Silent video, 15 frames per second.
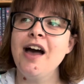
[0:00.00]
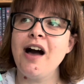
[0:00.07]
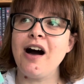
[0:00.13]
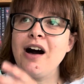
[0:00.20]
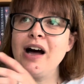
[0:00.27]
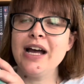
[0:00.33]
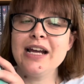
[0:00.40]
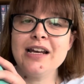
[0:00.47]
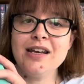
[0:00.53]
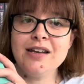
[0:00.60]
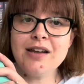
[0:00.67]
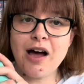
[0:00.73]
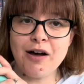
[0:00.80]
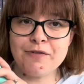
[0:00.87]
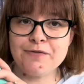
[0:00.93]
I
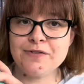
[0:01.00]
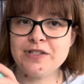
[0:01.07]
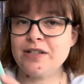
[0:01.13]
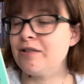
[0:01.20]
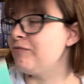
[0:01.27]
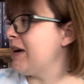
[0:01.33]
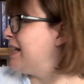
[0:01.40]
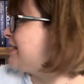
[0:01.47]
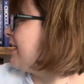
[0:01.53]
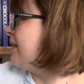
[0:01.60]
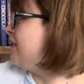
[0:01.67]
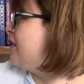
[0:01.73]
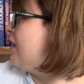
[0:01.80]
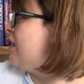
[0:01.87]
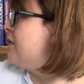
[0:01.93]
read and
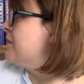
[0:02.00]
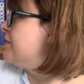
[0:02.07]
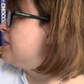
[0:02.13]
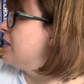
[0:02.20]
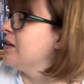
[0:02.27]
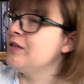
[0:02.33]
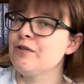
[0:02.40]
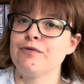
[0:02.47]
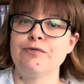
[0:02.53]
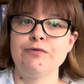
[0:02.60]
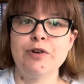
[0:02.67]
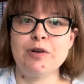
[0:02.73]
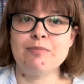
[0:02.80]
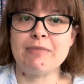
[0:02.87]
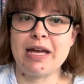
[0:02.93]
loved The
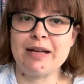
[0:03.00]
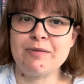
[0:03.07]
Roommate,